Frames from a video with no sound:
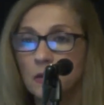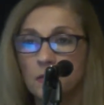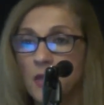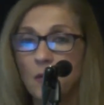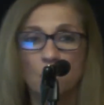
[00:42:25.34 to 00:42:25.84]

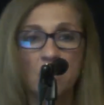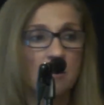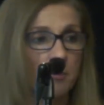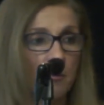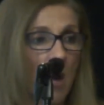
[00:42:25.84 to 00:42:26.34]
that we
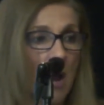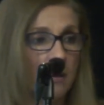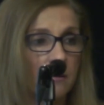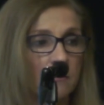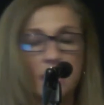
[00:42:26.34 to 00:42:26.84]
can
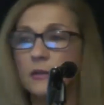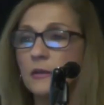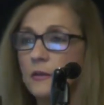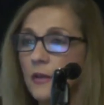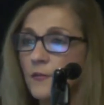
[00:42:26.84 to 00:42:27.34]
provide. Like
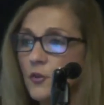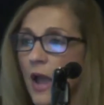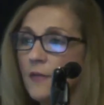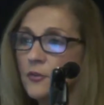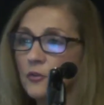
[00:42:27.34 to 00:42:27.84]
if
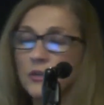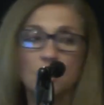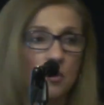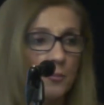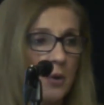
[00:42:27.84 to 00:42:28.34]
you have
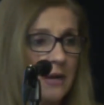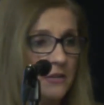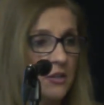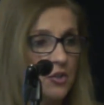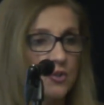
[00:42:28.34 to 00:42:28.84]
clinical
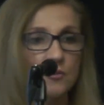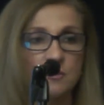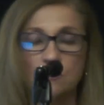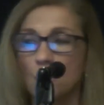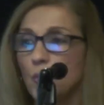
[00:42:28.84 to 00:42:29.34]

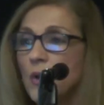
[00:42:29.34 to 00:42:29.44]
practitioners,